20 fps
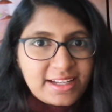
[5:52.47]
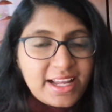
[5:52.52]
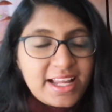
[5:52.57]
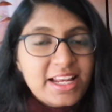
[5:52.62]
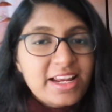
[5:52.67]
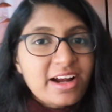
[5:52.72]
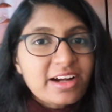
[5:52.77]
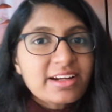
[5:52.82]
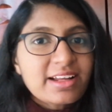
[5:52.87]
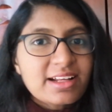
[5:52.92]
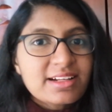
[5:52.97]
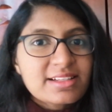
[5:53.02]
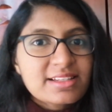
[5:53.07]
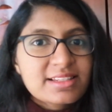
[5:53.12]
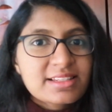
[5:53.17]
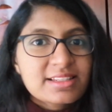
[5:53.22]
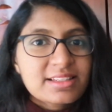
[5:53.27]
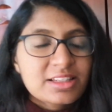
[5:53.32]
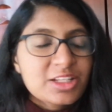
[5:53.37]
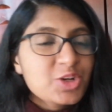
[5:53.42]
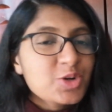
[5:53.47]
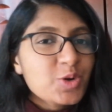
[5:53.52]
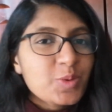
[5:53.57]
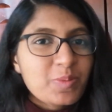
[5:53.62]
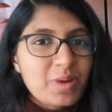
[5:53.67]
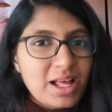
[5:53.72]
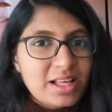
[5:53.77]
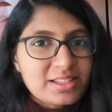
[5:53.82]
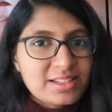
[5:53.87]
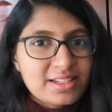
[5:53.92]
In adults,
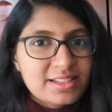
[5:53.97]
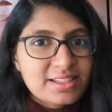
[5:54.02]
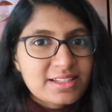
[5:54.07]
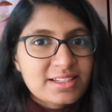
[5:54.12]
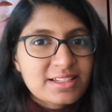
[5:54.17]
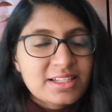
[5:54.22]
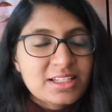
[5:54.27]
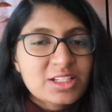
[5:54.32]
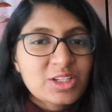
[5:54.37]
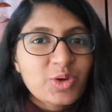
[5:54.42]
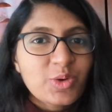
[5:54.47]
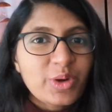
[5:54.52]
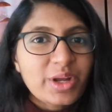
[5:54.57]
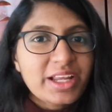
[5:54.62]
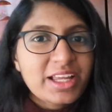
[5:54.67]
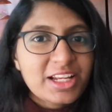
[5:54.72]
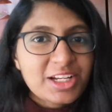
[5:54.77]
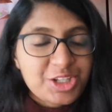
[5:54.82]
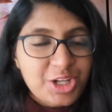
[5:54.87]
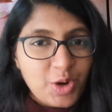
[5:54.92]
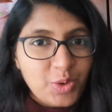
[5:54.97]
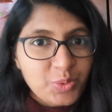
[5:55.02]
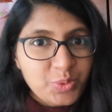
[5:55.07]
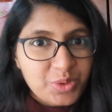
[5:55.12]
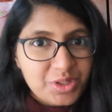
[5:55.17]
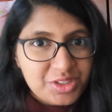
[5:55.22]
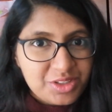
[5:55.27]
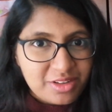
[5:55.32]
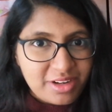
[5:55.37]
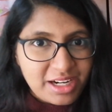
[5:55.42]
neuroplasticity is going in a
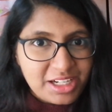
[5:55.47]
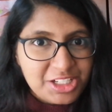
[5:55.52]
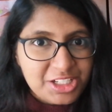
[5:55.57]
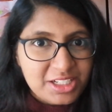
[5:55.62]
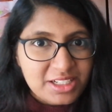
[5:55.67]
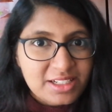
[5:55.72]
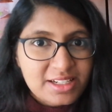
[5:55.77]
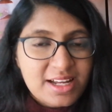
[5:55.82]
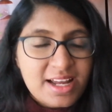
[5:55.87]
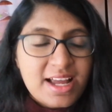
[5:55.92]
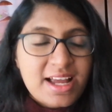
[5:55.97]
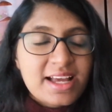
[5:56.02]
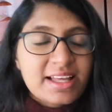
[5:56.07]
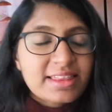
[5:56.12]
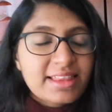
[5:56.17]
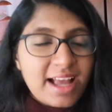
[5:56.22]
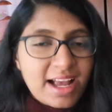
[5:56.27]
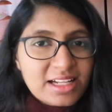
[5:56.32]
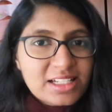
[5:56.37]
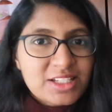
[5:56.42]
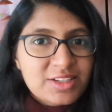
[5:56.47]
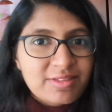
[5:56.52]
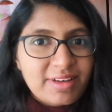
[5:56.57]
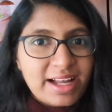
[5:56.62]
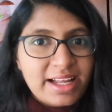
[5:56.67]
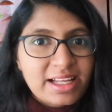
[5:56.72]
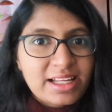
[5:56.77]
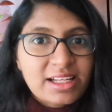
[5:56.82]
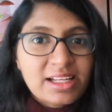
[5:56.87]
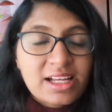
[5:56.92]
downward direction. That's
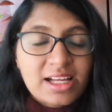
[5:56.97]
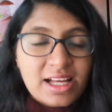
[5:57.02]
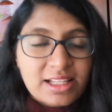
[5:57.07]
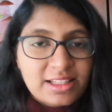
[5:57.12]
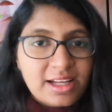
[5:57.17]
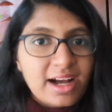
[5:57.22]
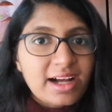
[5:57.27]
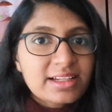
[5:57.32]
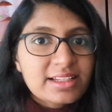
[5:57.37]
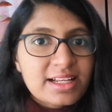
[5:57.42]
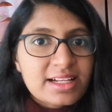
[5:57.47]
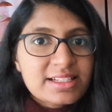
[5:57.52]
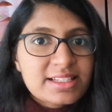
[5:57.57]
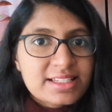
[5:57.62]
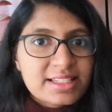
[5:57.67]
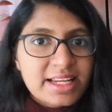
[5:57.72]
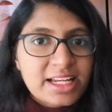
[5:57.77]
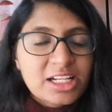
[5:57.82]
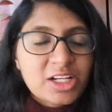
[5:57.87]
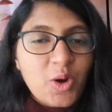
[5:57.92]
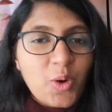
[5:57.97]
why the adults need